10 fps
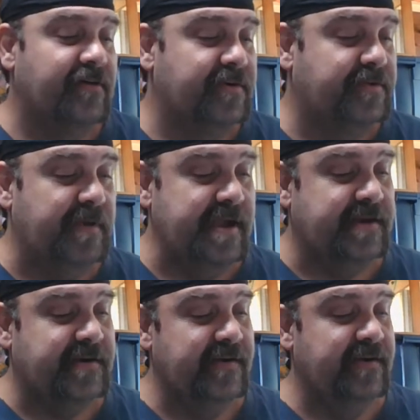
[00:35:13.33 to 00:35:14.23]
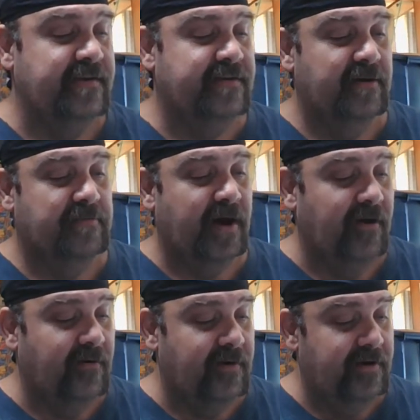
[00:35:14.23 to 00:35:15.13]
species, their
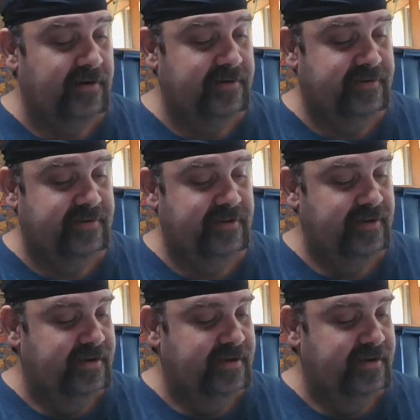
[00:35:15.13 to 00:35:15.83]
powers,